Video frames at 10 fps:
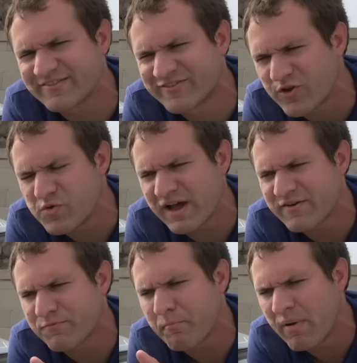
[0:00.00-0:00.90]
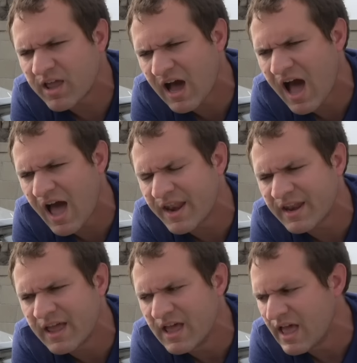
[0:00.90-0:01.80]
So you have
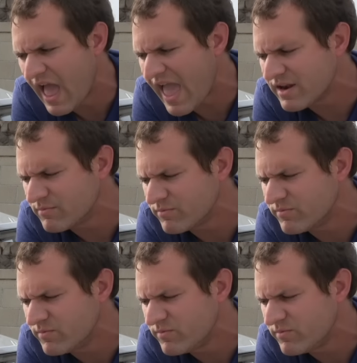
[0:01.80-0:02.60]
Macan and